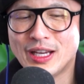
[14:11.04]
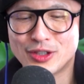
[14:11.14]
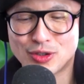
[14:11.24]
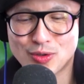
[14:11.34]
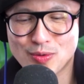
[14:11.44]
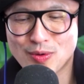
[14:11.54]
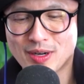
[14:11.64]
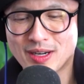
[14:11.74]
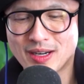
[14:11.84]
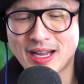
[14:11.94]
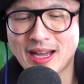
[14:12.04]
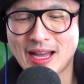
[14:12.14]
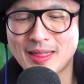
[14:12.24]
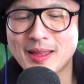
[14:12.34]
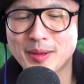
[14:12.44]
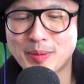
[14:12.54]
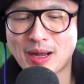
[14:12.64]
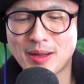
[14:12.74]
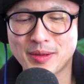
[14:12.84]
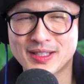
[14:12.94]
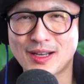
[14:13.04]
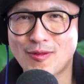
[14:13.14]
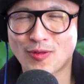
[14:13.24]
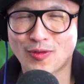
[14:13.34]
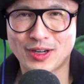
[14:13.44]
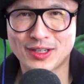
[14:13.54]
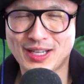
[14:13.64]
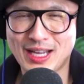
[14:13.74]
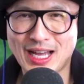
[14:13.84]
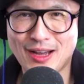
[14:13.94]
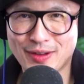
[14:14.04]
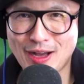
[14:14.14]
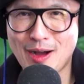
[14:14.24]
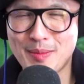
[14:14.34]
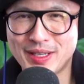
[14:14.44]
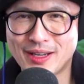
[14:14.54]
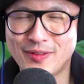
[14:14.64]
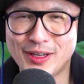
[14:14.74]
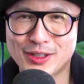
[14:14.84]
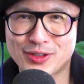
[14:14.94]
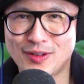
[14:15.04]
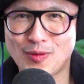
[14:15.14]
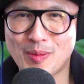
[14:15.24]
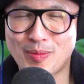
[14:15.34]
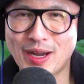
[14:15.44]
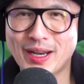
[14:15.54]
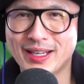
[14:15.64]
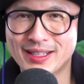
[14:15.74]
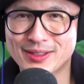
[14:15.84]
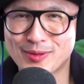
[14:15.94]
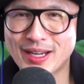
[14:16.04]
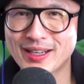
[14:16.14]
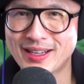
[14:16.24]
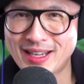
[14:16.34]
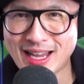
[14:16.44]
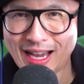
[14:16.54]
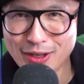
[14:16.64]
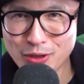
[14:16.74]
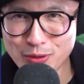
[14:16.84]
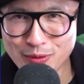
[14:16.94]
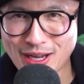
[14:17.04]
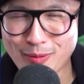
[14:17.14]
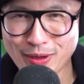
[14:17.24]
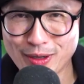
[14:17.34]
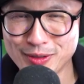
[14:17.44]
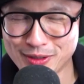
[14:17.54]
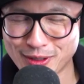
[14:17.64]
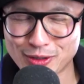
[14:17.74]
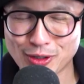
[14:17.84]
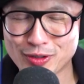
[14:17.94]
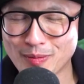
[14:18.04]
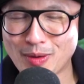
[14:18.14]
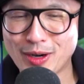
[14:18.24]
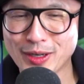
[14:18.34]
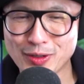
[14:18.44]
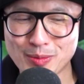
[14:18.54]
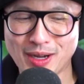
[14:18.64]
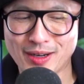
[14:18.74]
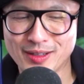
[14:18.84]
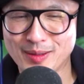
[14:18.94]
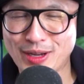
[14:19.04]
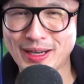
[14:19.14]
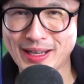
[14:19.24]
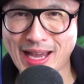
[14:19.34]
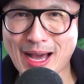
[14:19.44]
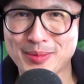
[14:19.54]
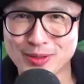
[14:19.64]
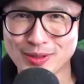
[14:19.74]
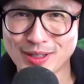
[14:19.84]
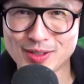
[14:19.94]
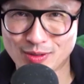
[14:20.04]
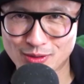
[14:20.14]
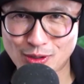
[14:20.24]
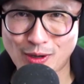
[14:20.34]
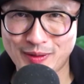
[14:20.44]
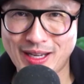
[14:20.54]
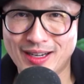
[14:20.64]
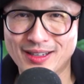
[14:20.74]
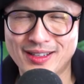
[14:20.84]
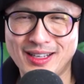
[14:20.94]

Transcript: Sure. I think it probably is helpful for us to have a common definition of what branding is, right? And you and I, we go to the church with Marty Neumeier in the brand gap. So let's start there.